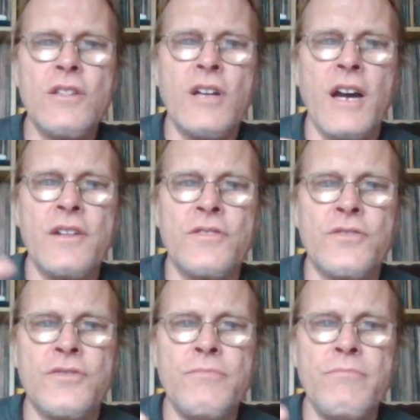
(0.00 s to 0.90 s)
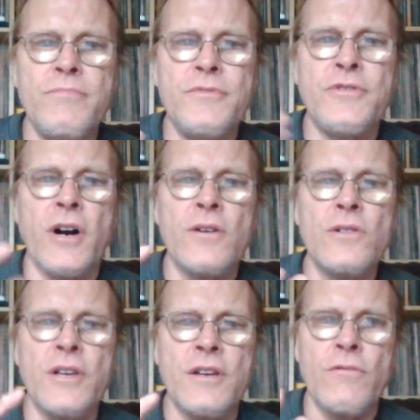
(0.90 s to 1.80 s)
kind of
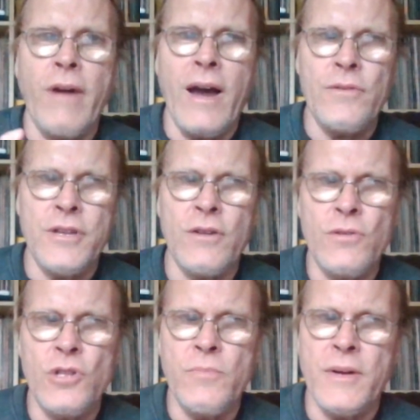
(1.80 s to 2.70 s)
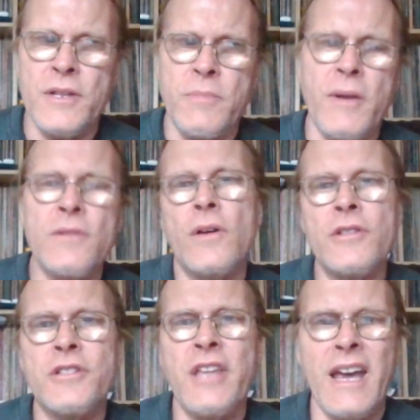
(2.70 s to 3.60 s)
juggling around here a little bit. It depends on
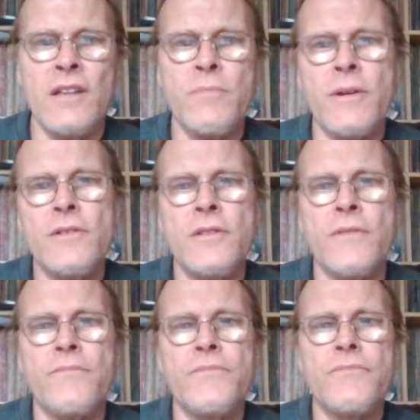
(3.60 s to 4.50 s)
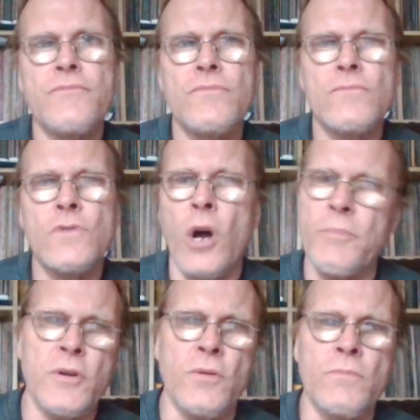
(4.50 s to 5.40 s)
the day, especially the
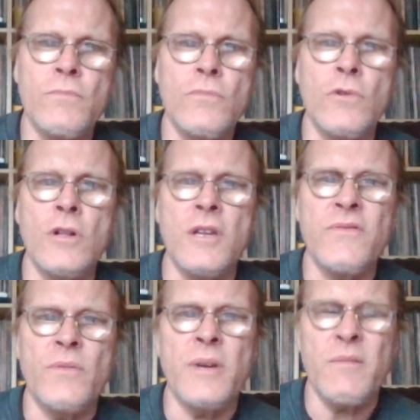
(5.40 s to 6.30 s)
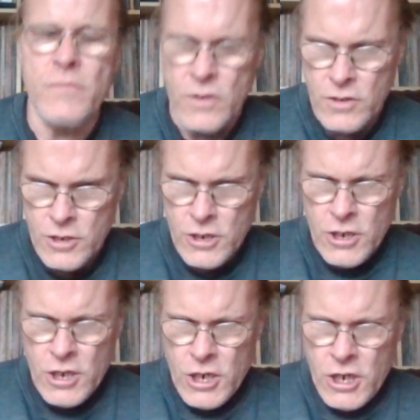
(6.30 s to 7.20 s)
top two, really, for me.
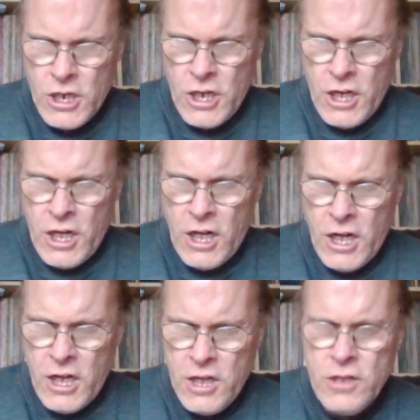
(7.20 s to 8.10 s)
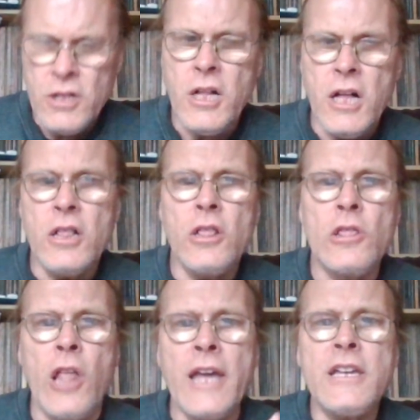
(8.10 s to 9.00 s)
Uh,
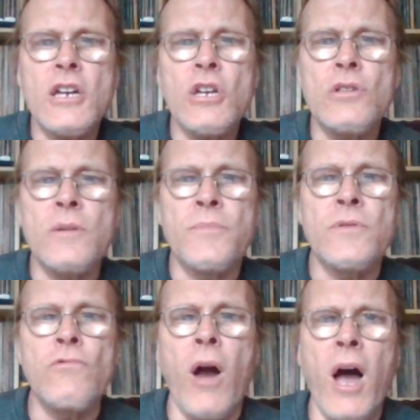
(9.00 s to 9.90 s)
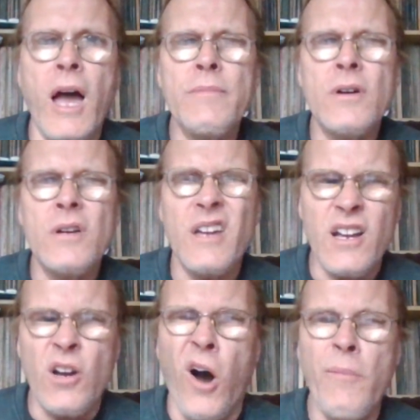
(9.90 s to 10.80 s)
like, subscribe,
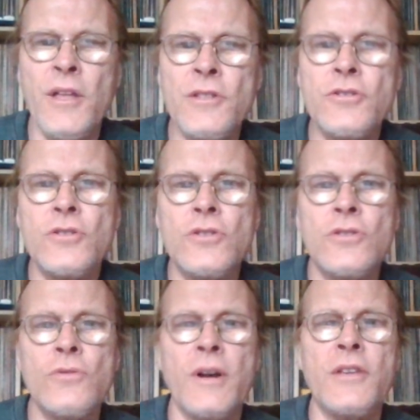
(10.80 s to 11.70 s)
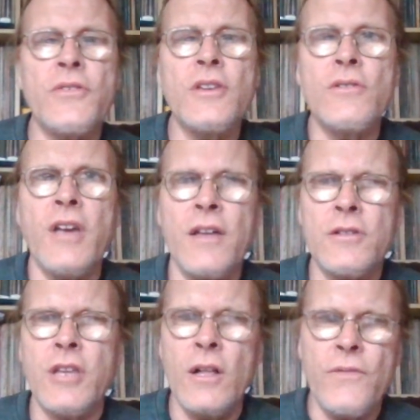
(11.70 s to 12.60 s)
comment, do anything you can.
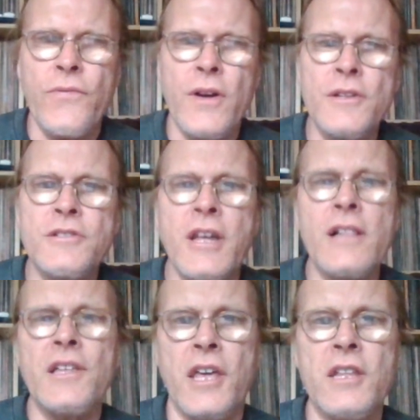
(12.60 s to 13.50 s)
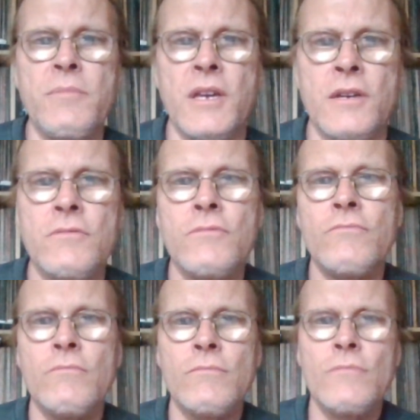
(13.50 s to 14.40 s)
Tell a friend, tell an enemy
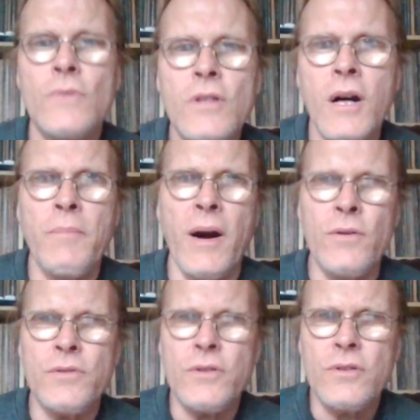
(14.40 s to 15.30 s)
about